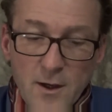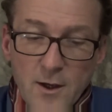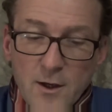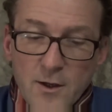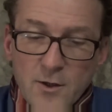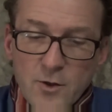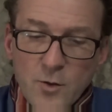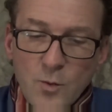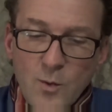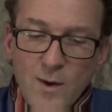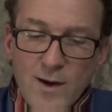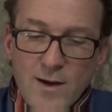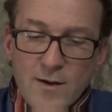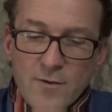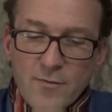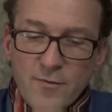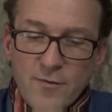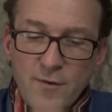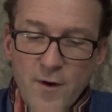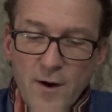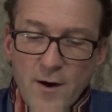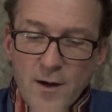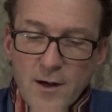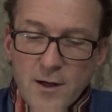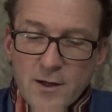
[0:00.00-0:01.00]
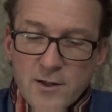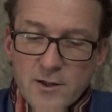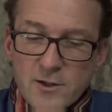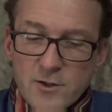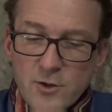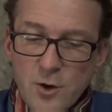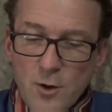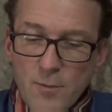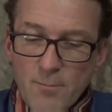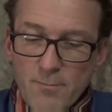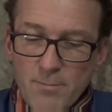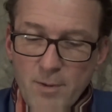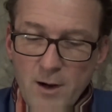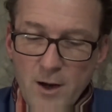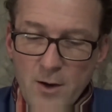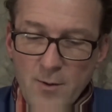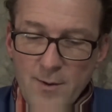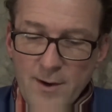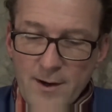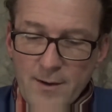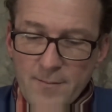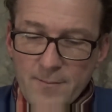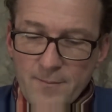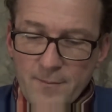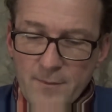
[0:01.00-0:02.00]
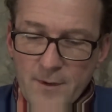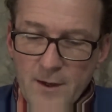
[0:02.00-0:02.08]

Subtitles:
The wind finally stopped blowing